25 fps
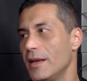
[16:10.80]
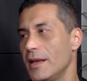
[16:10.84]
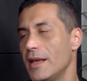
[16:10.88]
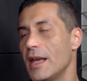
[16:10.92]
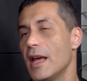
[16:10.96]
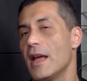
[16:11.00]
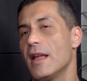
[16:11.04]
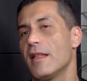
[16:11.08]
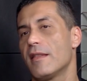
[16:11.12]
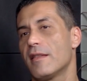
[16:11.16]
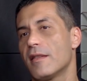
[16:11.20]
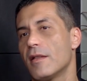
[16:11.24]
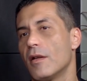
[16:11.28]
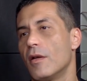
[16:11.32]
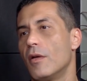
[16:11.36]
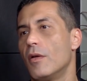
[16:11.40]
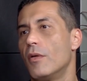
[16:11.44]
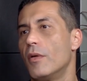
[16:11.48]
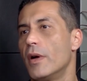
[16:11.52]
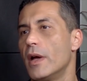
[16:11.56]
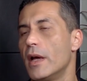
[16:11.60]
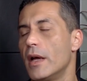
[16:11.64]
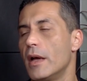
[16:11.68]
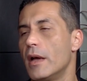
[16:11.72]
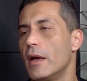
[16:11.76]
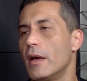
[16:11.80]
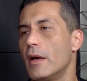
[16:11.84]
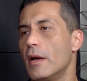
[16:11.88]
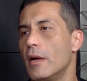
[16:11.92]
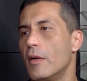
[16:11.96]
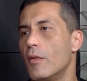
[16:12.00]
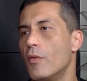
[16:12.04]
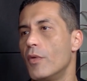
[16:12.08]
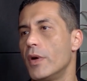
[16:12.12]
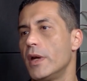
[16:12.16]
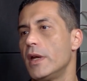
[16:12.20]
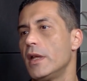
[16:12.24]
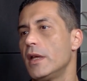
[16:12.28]
Yeah, so
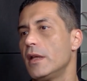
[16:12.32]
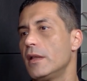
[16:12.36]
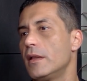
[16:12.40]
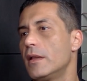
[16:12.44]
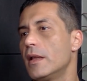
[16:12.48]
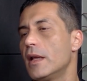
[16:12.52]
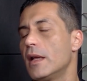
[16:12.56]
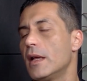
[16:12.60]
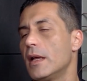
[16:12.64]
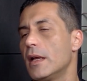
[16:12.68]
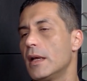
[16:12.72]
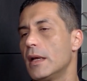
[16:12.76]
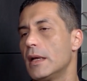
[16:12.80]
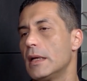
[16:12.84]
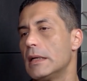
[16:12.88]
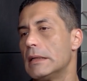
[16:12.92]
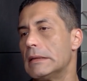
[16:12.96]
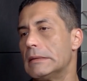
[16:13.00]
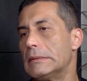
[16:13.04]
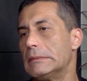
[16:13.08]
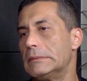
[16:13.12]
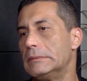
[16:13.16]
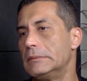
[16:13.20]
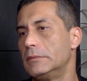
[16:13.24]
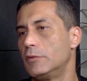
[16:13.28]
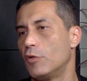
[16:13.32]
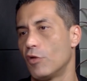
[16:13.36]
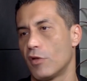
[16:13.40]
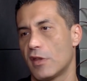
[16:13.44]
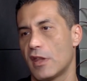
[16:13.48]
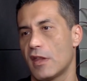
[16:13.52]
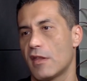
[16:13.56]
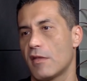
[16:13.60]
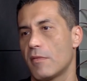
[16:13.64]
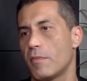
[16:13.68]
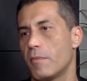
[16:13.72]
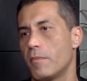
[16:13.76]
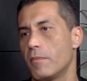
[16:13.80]
we need to
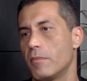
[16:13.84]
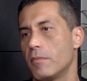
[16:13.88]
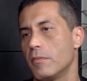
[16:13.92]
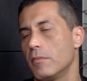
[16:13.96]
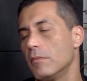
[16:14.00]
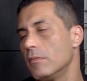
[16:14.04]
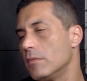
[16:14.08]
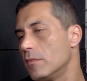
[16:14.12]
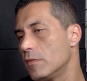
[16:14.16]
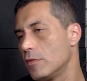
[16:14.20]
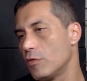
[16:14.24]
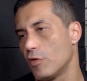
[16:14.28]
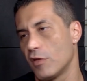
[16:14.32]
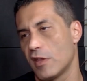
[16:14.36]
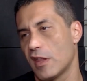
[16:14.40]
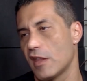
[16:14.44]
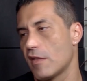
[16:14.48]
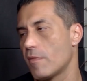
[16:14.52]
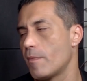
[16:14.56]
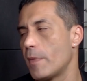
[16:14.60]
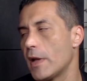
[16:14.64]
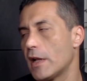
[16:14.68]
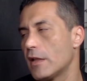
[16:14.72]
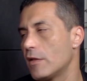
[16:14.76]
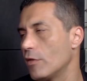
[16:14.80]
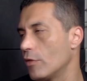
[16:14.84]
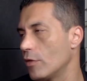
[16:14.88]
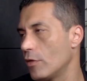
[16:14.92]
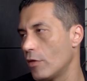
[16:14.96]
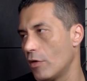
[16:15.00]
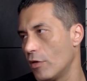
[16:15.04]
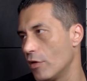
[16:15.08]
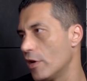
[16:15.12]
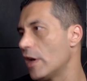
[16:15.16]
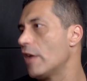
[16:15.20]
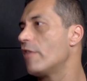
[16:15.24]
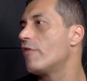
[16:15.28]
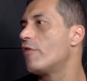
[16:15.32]
suspect
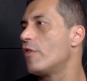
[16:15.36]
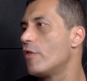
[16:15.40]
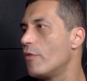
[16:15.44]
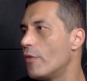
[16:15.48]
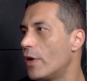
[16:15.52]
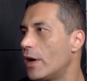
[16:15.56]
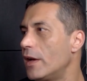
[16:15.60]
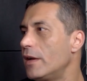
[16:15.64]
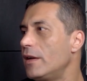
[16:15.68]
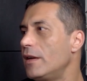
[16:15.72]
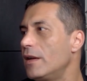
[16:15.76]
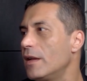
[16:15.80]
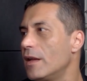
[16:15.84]
on everyone.